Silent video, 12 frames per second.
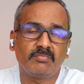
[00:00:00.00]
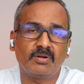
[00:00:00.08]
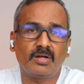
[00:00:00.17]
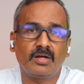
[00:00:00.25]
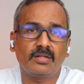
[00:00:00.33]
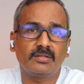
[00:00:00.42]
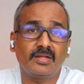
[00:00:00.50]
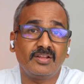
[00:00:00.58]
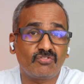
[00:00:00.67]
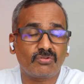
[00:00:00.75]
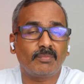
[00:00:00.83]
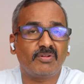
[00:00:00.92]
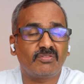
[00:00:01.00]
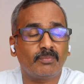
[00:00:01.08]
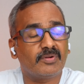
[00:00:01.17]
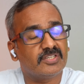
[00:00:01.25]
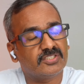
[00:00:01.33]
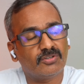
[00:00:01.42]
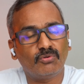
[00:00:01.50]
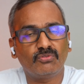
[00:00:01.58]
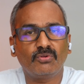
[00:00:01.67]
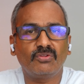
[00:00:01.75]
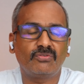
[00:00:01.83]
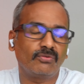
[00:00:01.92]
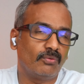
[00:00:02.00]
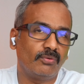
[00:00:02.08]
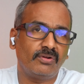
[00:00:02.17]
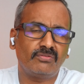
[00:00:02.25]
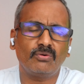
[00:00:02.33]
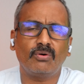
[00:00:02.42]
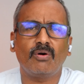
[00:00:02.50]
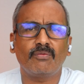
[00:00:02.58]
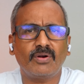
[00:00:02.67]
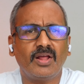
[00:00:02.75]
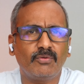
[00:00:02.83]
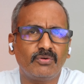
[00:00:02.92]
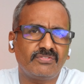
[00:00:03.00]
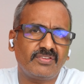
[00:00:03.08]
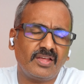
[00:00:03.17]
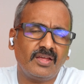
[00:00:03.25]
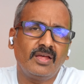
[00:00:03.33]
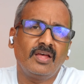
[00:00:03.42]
uh, the instrument separation also is good so overall i would say